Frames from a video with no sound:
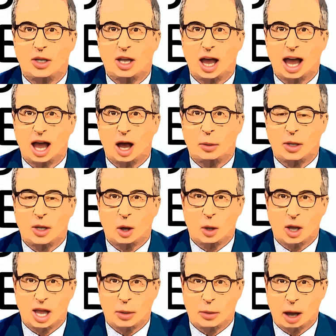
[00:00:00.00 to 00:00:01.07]
Tonight I'll be
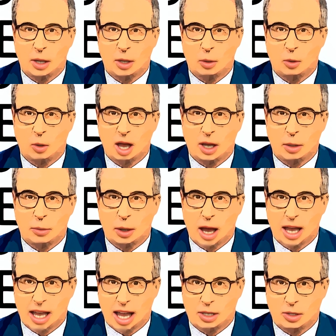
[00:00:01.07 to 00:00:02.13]
talking about the real
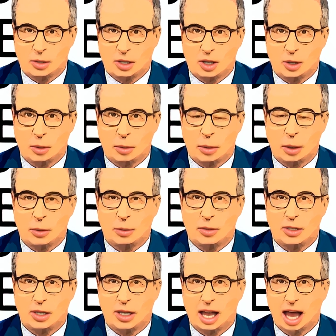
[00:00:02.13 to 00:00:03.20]
meaning of the First Amendment.
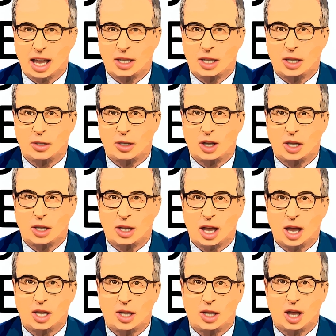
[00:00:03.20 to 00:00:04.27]
Here's the first thing
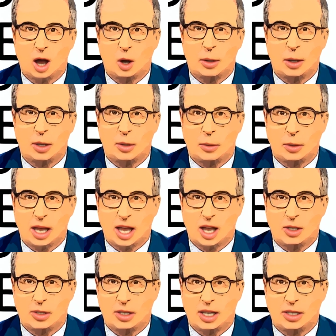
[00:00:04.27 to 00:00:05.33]
you should know about the
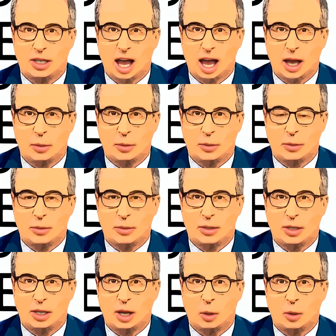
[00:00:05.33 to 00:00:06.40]
media of that time.
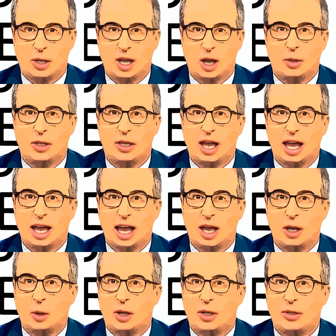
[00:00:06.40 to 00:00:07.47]
There was no
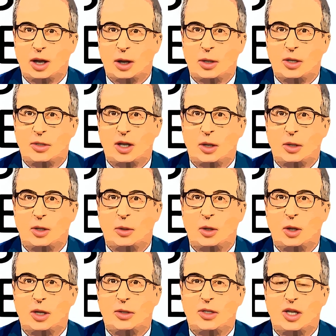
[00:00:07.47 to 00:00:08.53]
CNN when the Founding Fathers
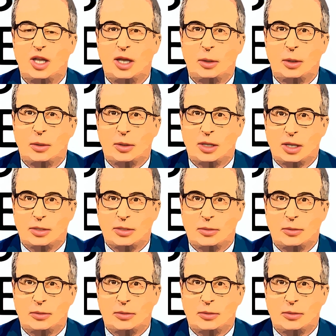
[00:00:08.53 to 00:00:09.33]
wrote the First Amendment.